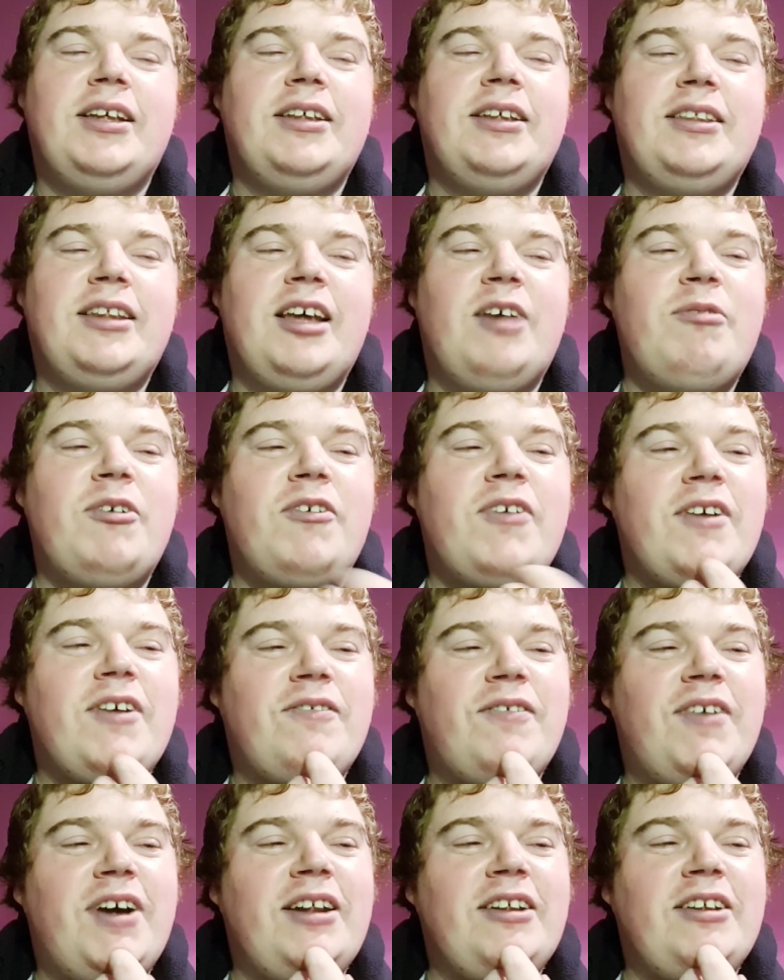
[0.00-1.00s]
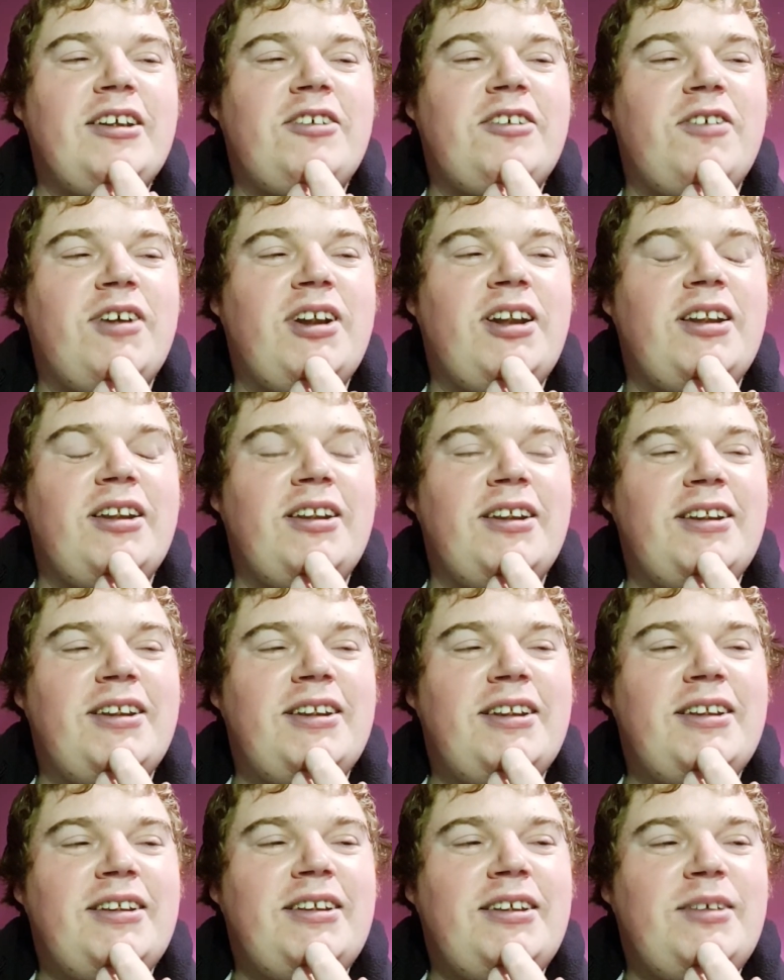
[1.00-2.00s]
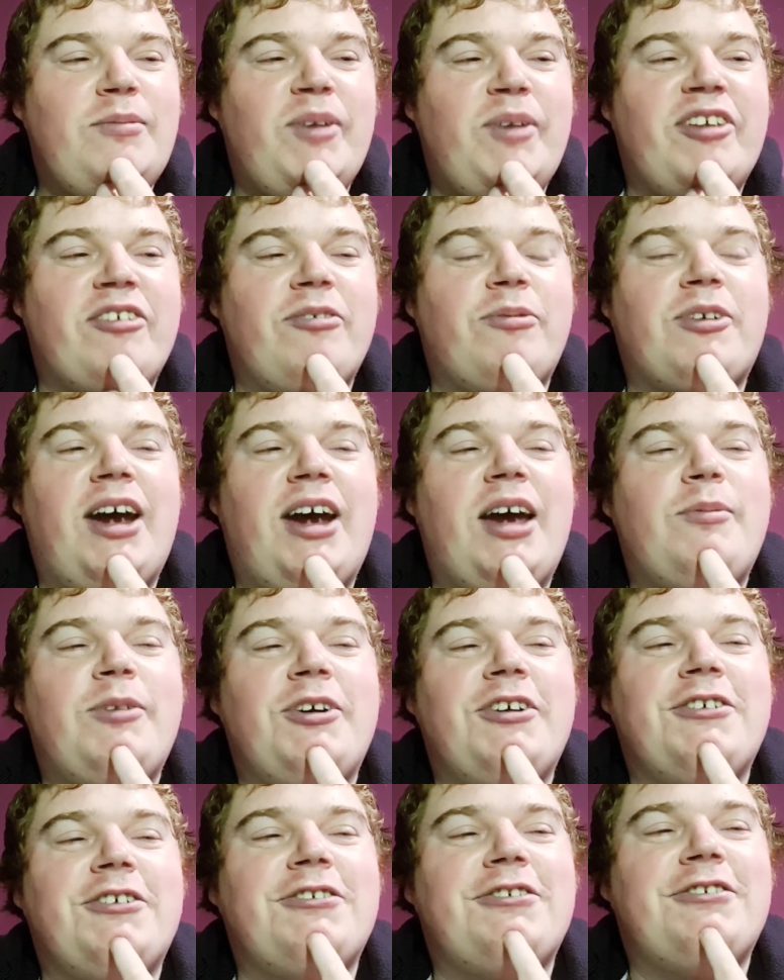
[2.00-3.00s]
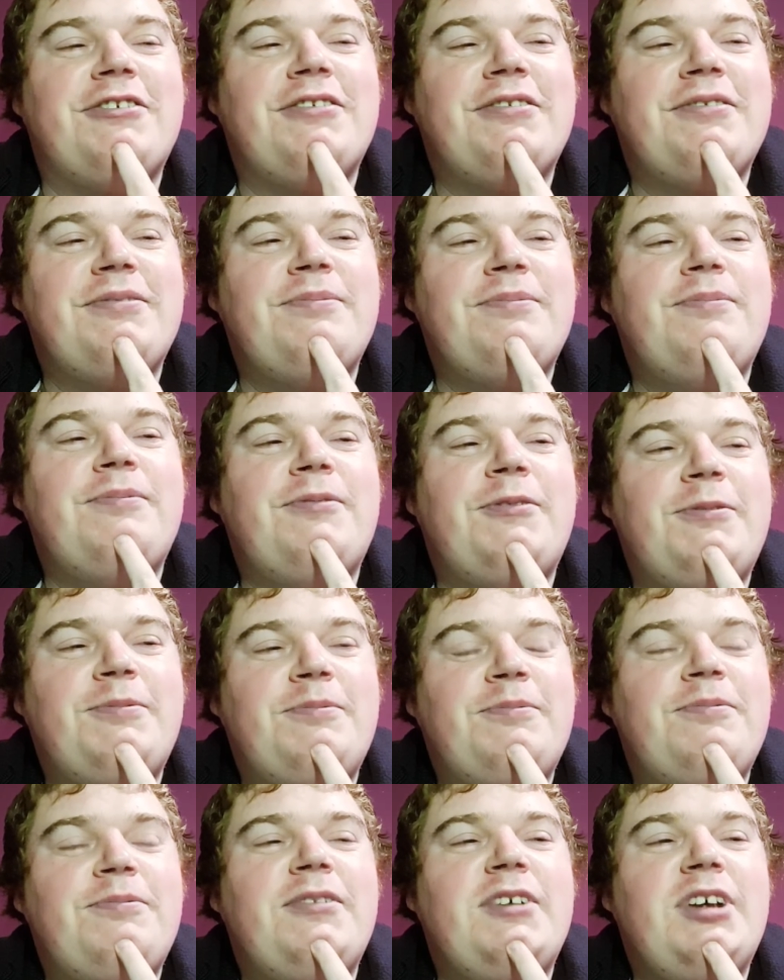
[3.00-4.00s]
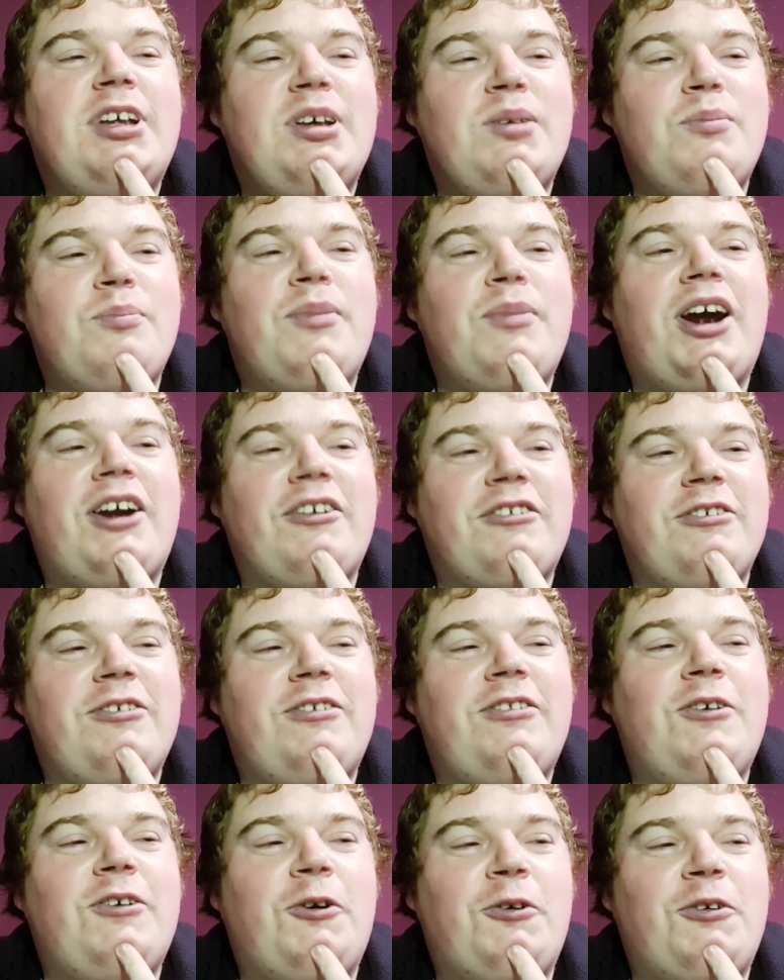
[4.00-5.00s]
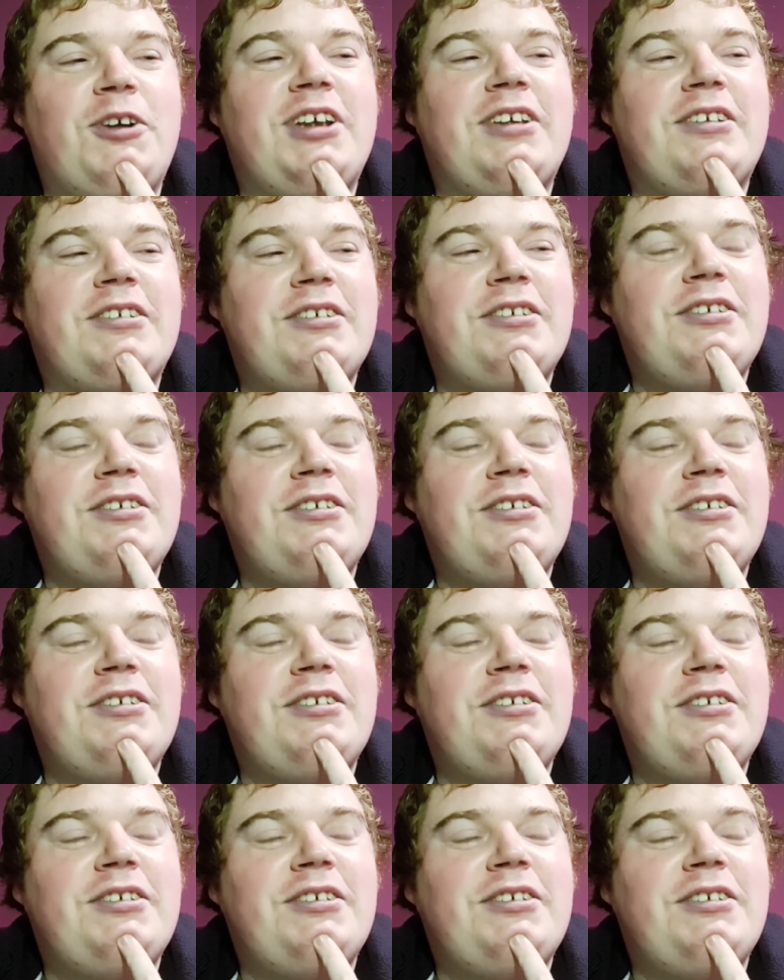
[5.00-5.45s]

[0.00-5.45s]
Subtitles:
That would be quite fun, just reading my subscribers' embarrassing stories.